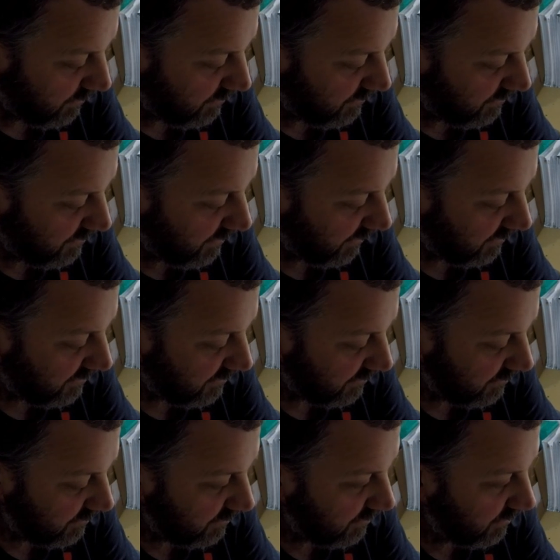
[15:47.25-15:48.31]

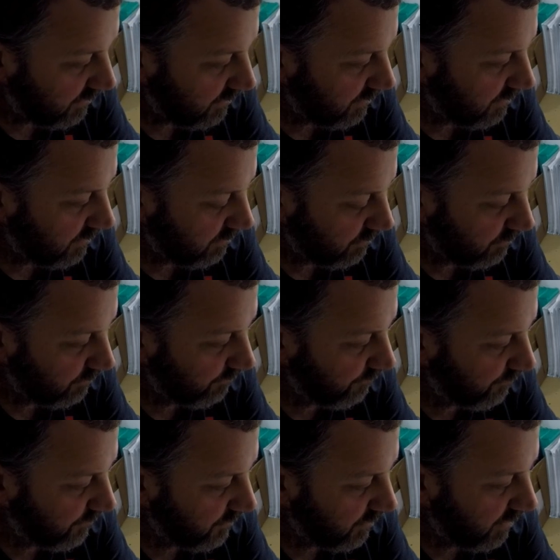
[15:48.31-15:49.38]
Dixon. Oh,
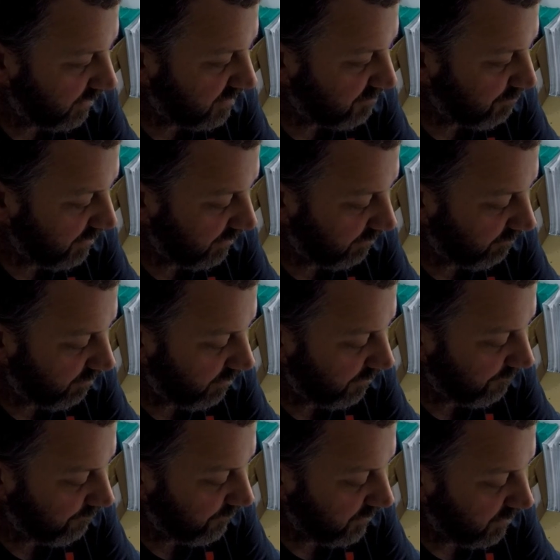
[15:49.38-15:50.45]
got to spell it right.
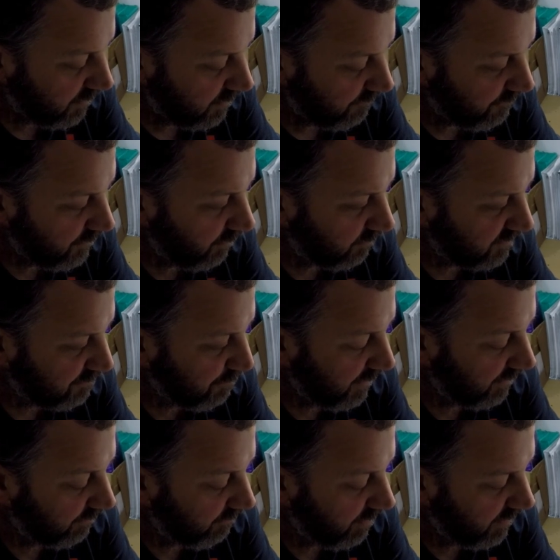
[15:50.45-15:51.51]
If you don't spell
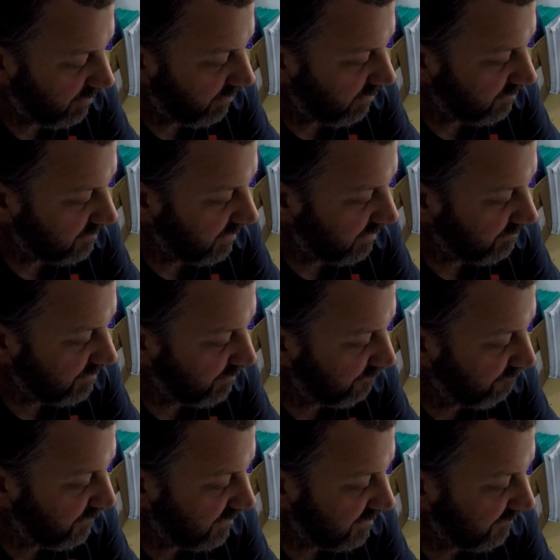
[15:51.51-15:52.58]
it right, a lot of times it'll
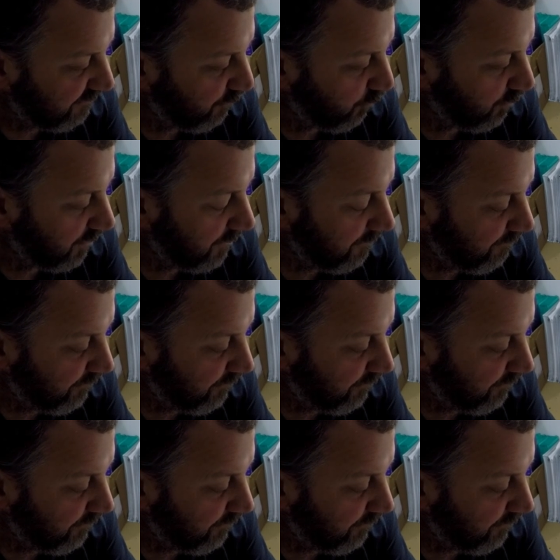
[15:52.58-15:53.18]
fix it for you.